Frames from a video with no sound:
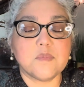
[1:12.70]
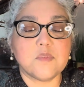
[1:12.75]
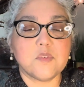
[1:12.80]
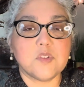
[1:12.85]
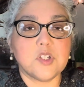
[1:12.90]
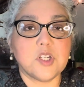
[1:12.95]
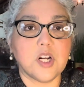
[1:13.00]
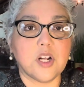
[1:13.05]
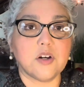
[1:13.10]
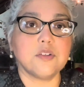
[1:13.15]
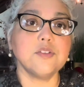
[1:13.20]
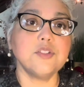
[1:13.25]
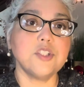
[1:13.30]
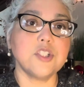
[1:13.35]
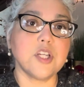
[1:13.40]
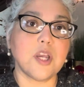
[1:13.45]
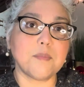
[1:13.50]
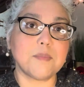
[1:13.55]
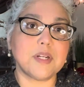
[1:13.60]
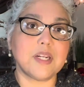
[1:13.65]
you know,
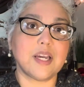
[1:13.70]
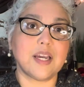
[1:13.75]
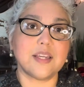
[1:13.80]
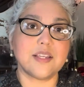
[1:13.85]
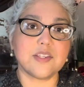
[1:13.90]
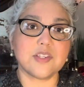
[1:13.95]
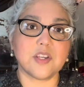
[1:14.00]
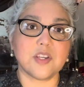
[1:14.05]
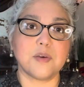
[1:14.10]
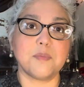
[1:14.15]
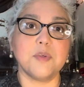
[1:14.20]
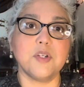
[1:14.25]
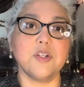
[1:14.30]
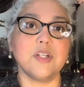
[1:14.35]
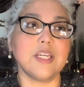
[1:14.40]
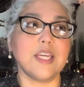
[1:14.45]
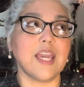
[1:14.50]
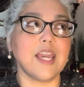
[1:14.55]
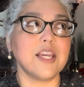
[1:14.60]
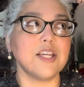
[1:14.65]
Gemini's
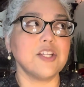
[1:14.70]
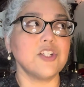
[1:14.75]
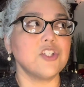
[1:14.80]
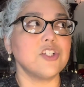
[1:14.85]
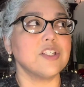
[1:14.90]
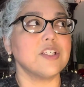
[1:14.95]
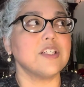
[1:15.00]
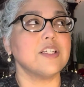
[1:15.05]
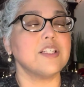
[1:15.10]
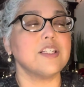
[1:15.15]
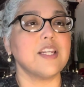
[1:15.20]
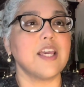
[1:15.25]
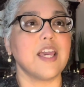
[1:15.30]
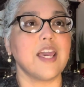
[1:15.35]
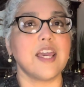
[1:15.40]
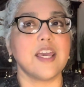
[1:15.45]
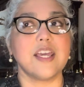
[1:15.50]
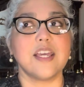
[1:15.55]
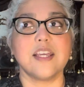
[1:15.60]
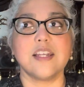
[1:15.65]
communication
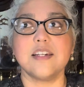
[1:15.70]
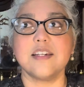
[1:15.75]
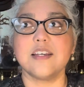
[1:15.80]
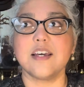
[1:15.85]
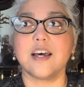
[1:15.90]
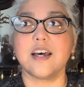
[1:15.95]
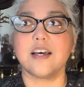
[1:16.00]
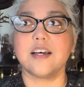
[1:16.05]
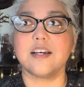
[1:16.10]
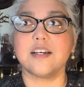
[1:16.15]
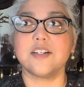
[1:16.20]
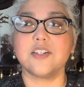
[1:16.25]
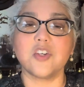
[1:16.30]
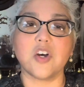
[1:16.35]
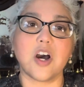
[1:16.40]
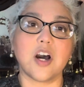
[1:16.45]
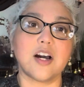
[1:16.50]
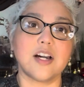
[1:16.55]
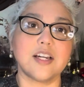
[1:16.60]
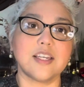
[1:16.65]
and uh,
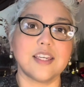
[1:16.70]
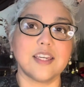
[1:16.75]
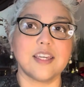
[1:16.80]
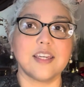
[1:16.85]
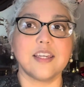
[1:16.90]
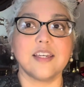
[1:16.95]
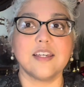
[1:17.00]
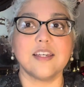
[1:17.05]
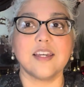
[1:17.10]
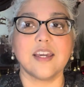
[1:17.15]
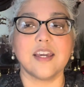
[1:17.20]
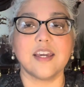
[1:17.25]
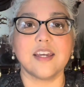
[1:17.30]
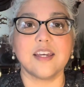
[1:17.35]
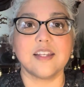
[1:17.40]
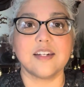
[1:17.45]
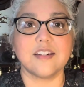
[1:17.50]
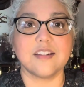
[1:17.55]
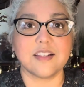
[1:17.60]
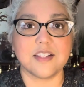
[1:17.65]
talking
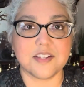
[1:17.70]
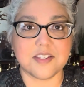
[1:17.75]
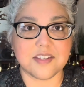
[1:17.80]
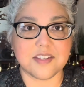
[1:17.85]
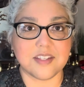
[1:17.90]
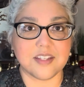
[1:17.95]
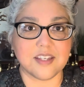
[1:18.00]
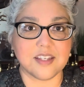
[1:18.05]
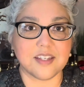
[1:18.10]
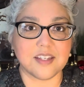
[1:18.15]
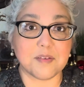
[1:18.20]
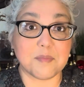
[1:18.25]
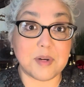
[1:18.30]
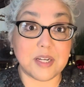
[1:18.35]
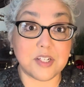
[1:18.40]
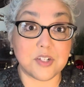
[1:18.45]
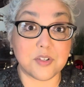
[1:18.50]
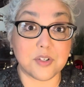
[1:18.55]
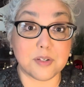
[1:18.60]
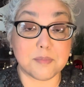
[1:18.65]
and listening. Am I
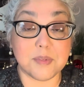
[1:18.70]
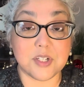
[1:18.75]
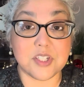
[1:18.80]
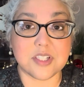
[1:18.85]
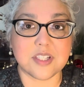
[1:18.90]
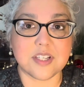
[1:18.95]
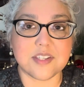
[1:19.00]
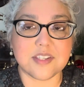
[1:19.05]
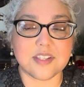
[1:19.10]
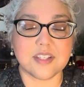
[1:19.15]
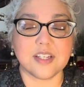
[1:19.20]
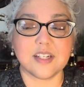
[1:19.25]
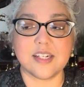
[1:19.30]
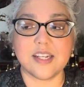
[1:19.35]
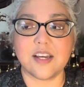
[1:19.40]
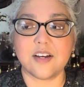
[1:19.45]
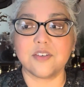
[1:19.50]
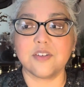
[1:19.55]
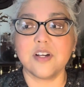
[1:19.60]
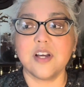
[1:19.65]
doing much listening
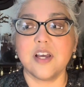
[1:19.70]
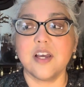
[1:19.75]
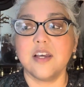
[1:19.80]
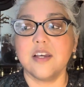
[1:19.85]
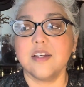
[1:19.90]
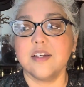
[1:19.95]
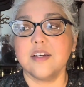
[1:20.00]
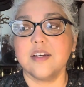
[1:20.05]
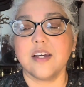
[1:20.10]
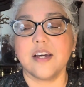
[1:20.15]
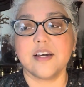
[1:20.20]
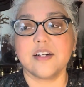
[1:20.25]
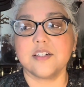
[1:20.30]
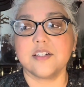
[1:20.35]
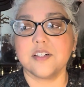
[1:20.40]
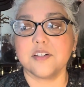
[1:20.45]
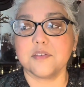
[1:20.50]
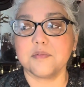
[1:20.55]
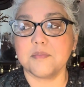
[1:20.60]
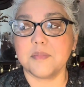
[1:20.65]
now? I
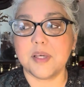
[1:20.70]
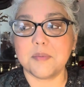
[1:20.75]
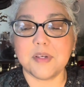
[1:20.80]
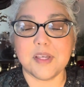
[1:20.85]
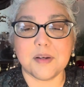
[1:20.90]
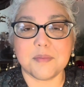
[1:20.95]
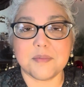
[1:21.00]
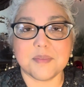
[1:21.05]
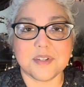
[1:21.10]
don't know. Maybe I'm